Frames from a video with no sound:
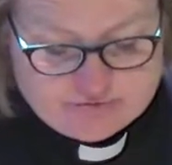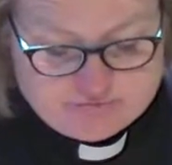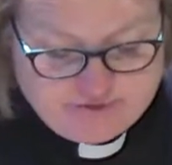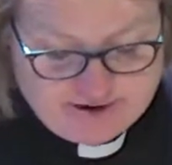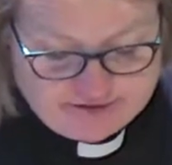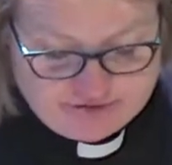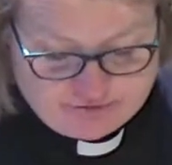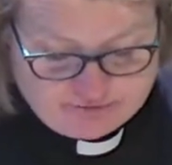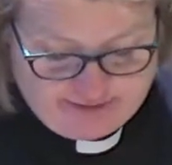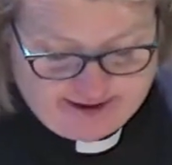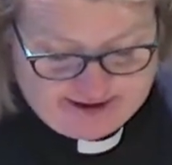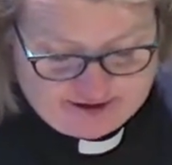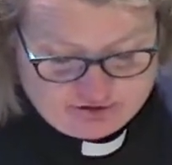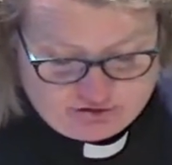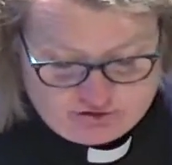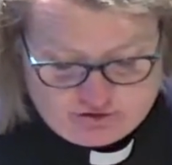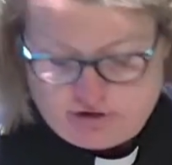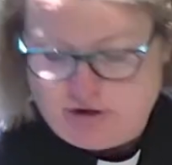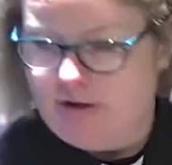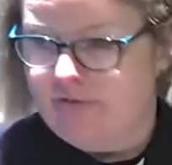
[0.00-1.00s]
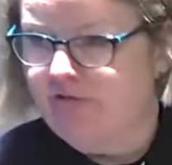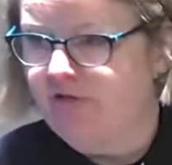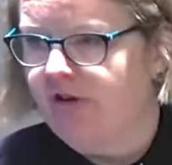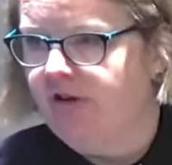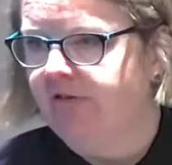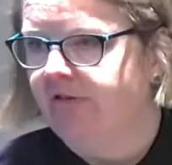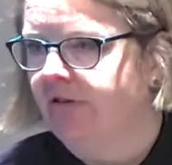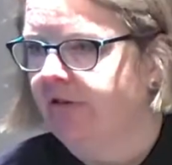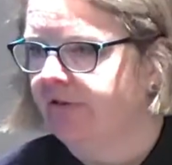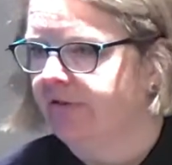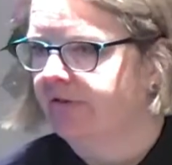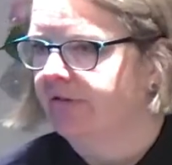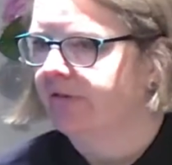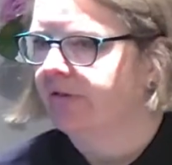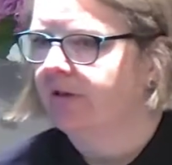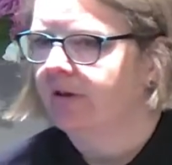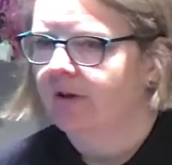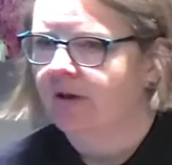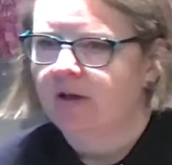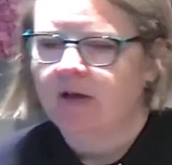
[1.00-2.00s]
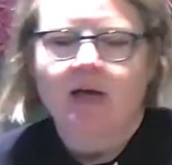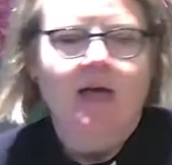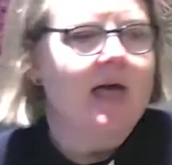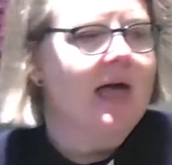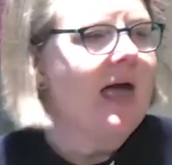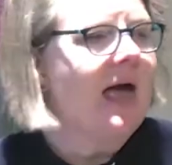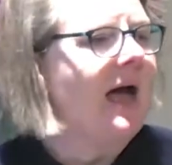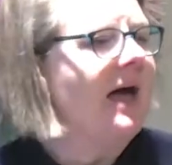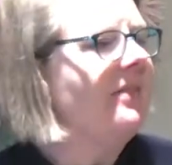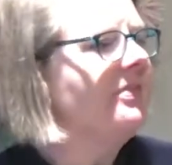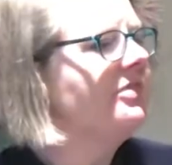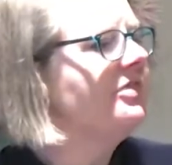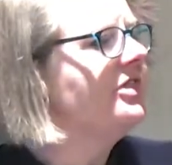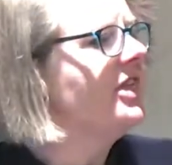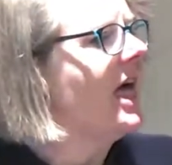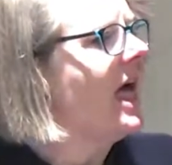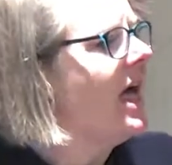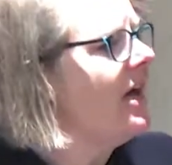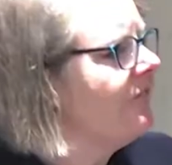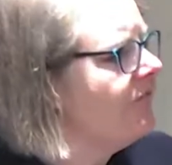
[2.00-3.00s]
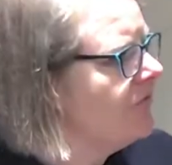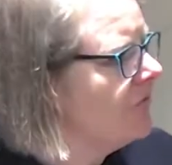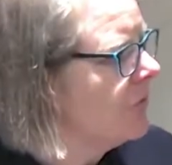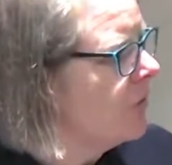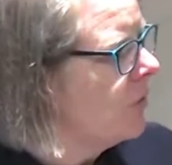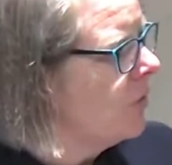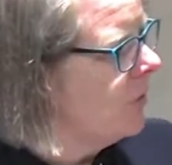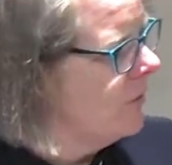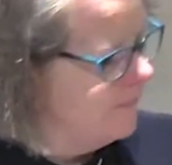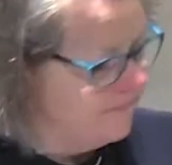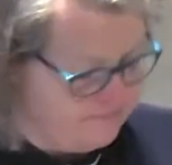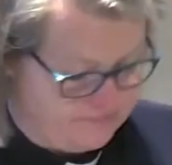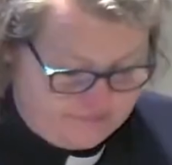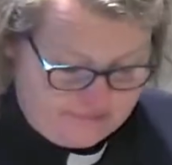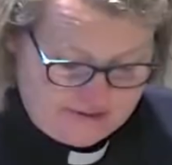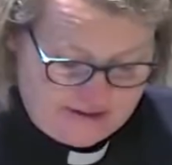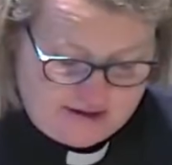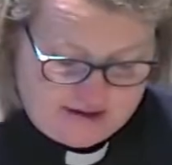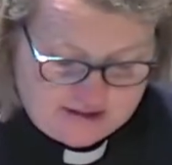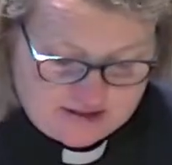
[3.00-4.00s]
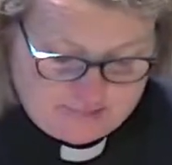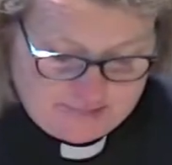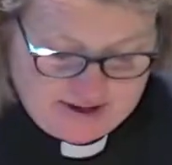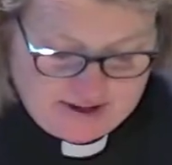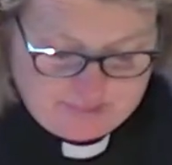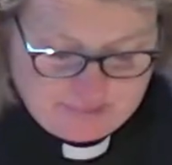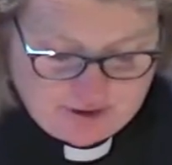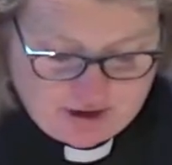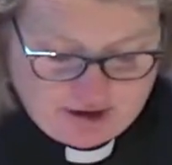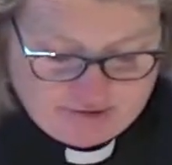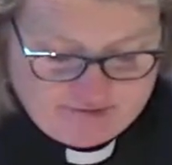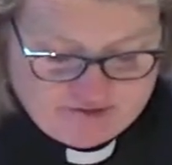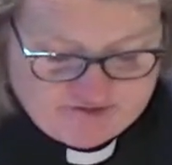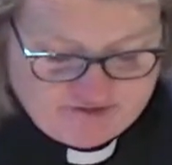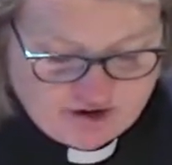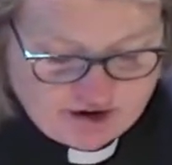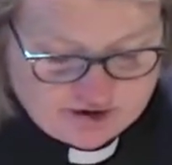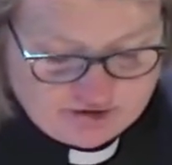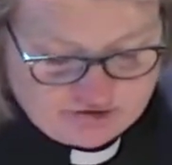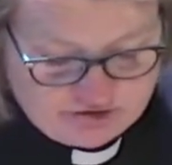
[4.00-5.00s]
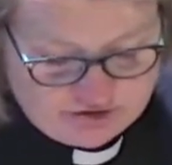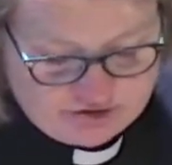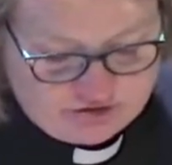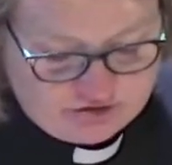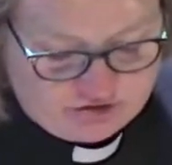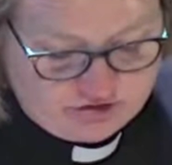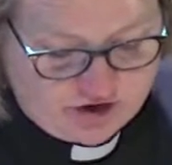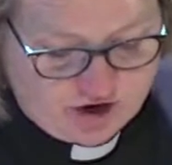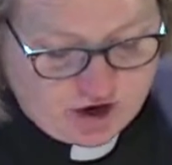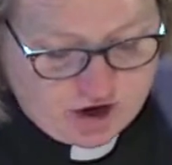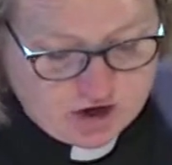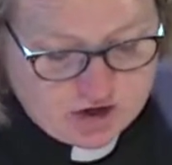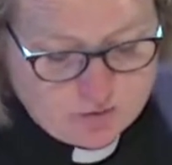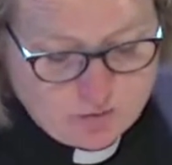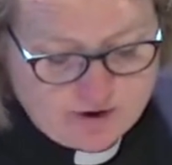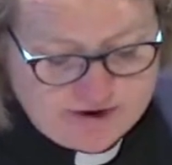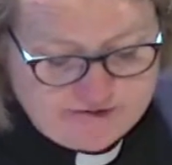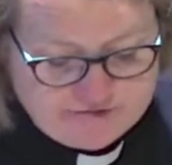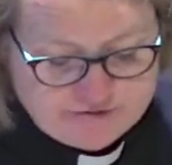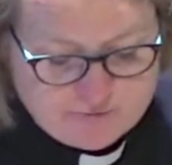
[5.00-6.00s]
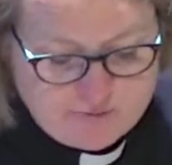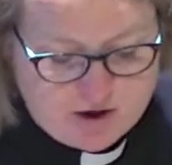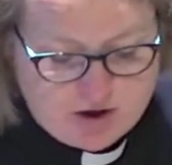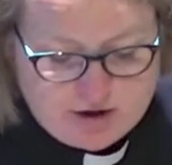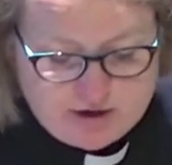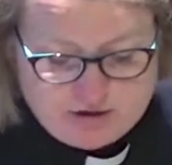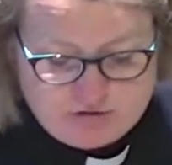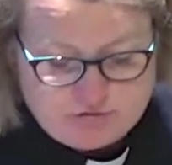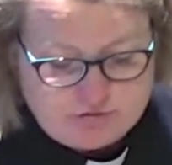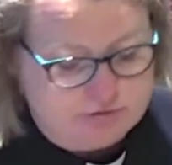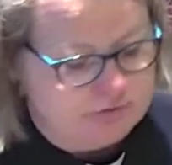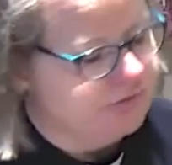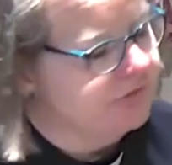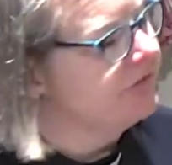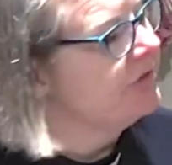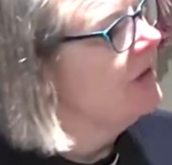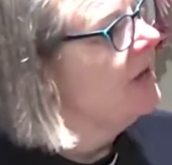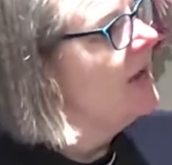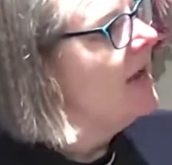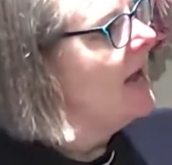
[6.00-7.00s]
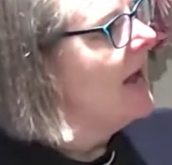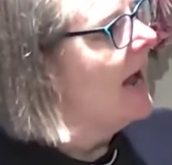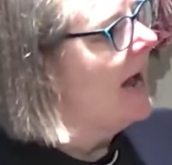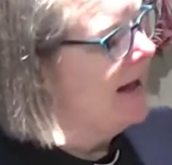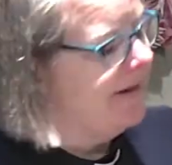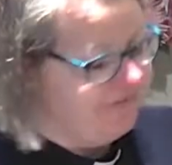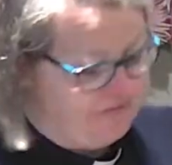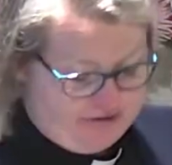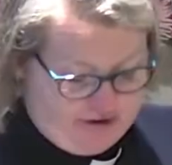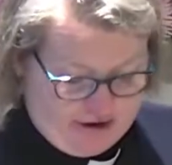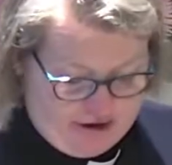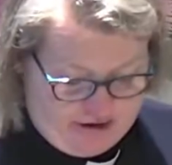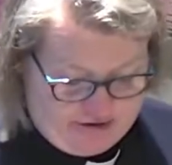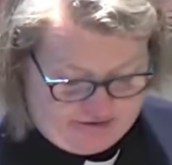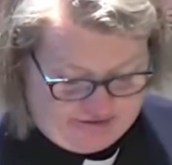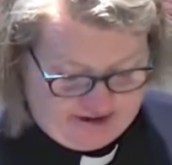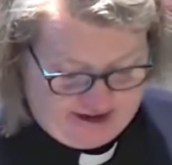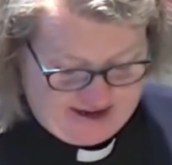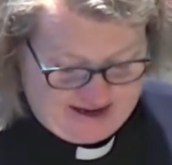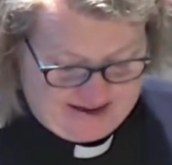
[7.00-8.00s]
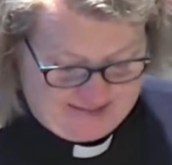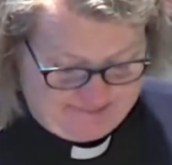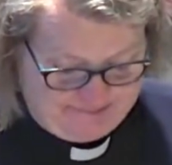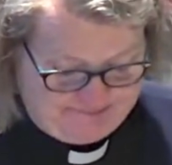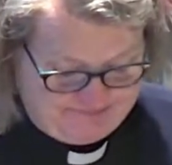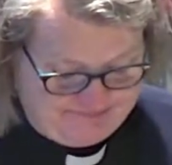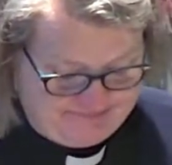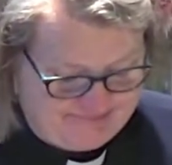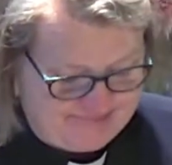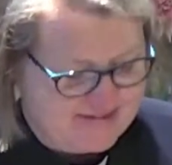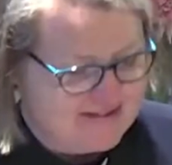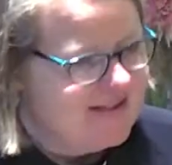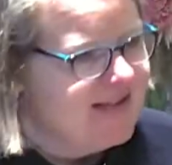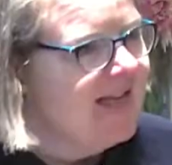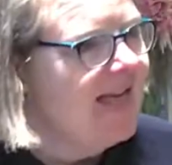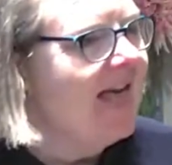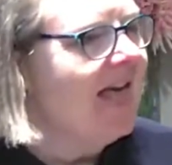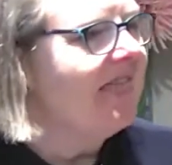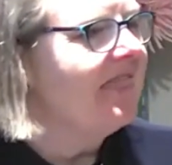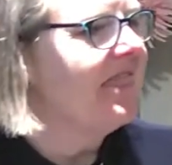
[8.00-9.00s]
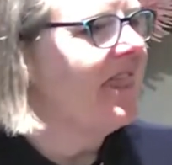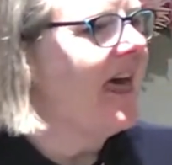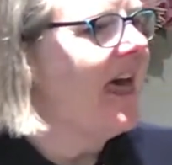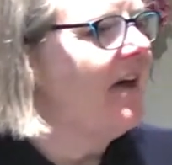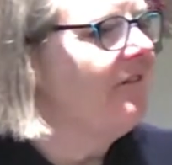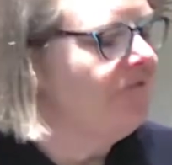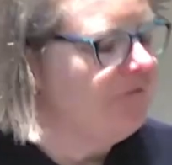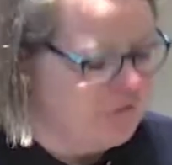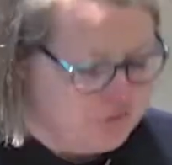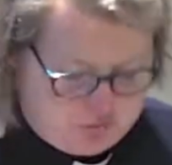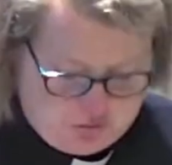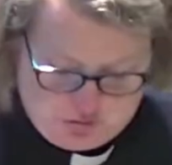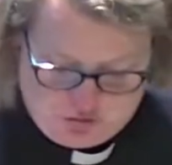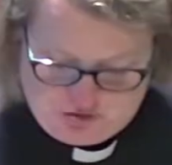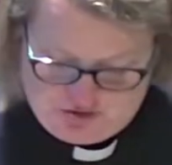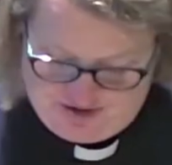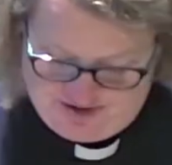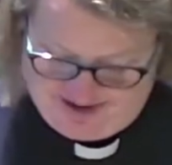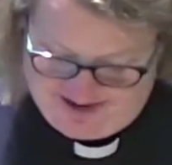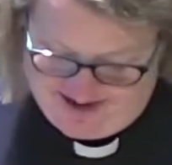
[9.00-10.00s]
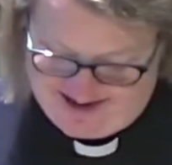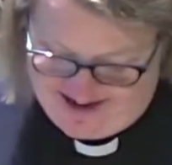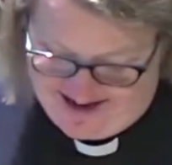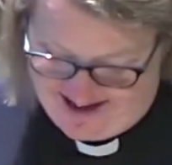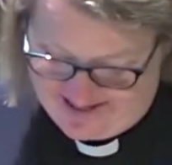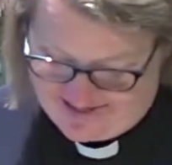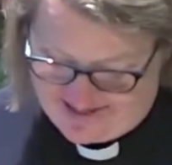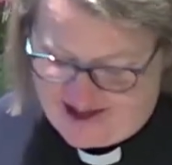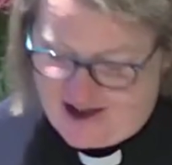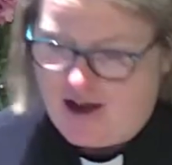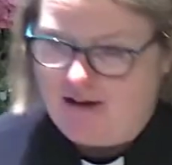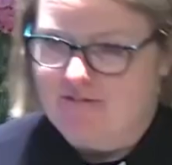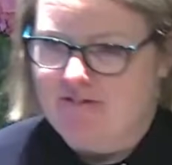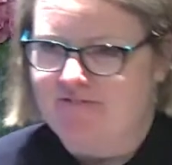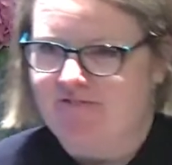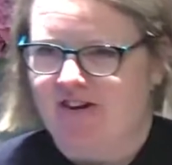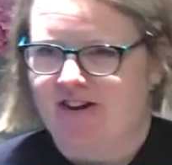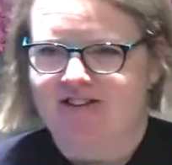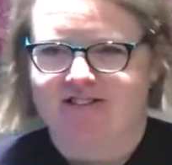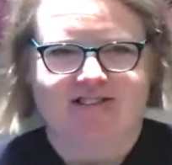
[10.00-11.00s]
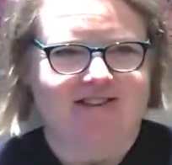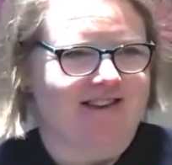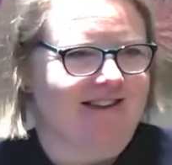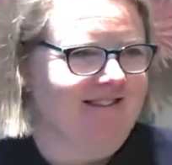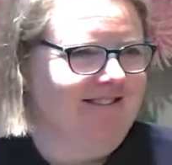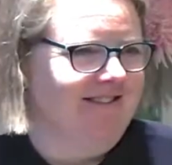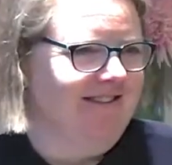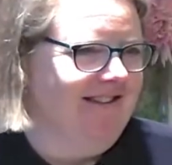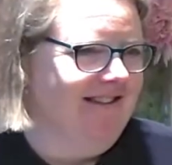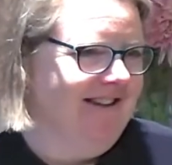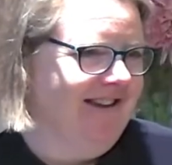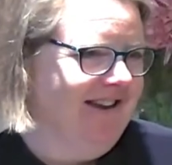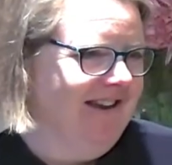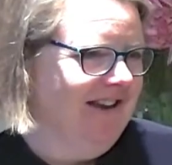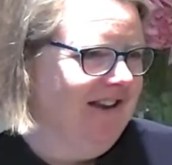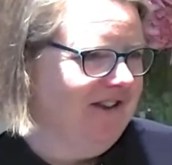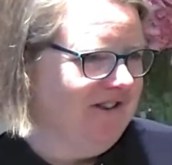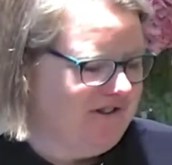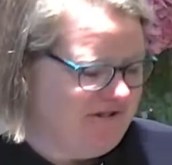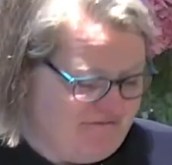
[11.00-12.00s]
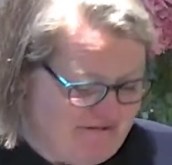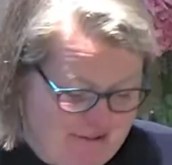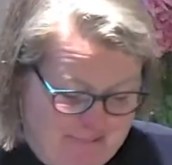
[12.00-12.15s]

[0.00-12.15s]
the resurrection of Jesus. And therefore, the people are invited to turn away from idols and turn to Him. Therefore, they are invited to